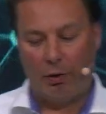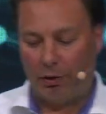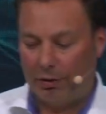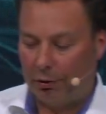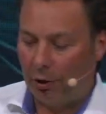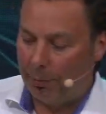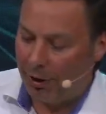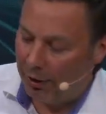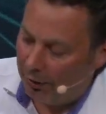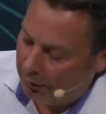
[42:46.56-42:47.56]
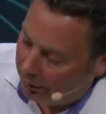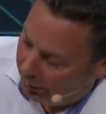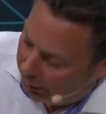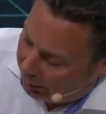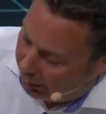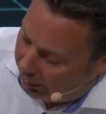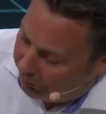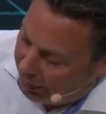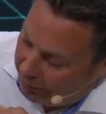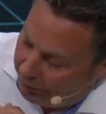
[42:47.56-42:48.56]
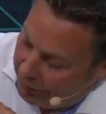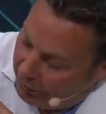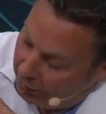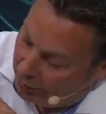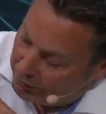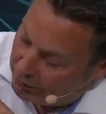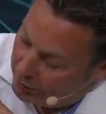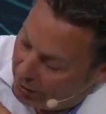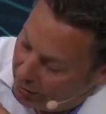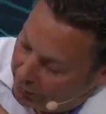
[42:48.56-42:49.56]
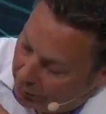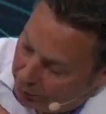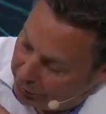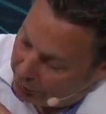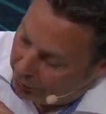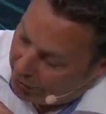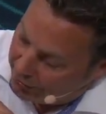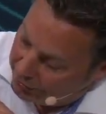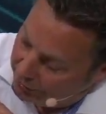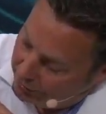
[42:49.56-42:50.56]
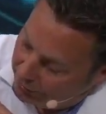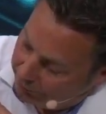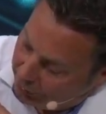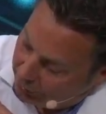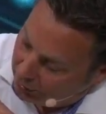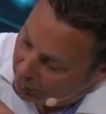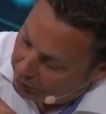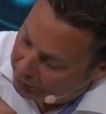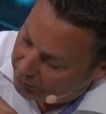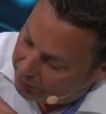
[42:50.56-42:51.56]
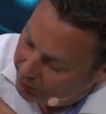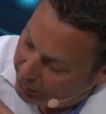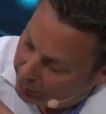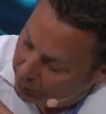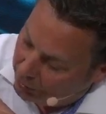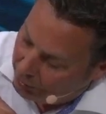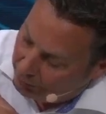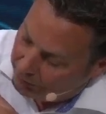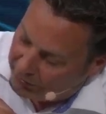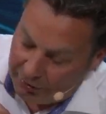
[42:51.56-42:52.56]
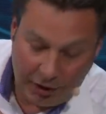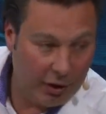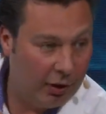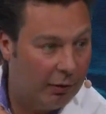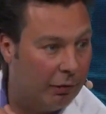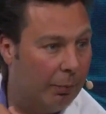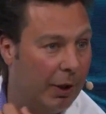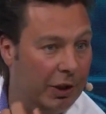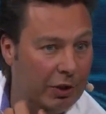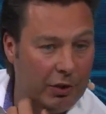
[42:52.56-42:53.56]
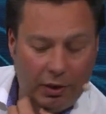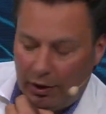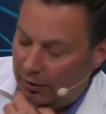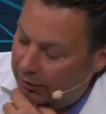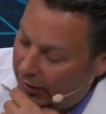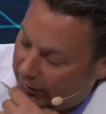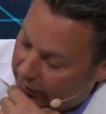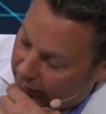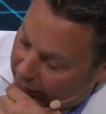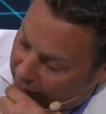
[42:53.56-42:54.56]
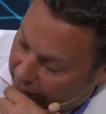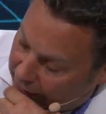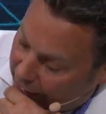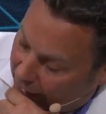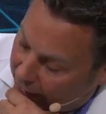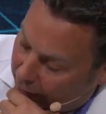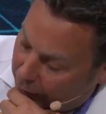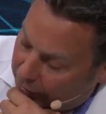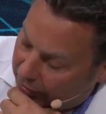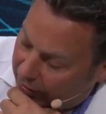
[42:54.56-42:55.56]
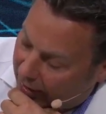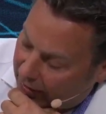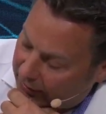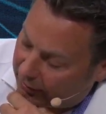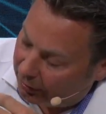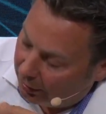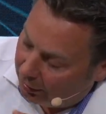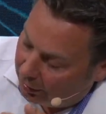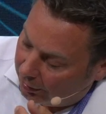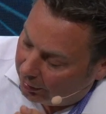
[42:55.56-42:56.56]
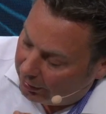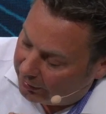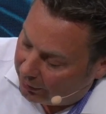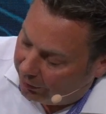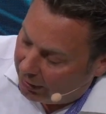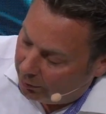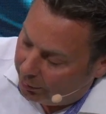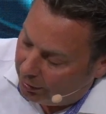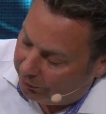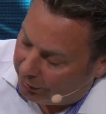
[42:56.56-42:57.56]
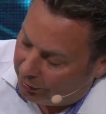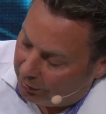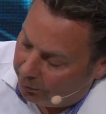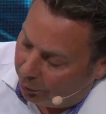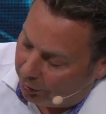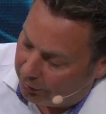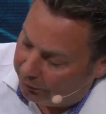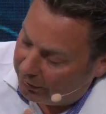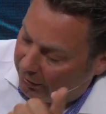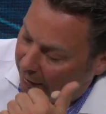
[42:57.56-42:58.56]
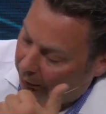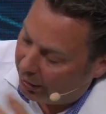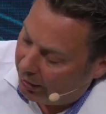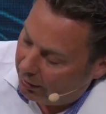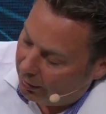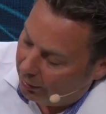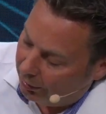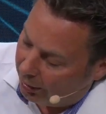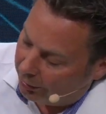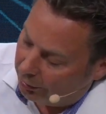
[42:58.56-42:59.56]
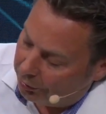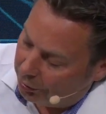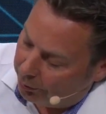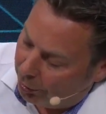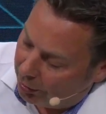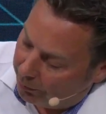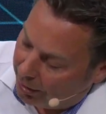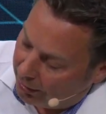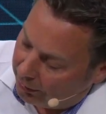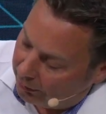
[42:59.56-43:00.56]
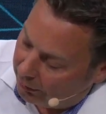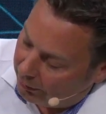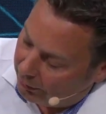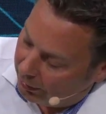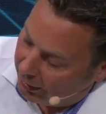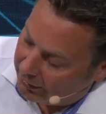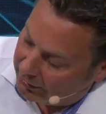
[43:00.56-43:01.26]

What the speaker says: on the terminal, we have here also an agrirouter connection. And when I close this menu, we see here an information that the agrirouter task is available. We can import it. We say, okay, I go to the burger button and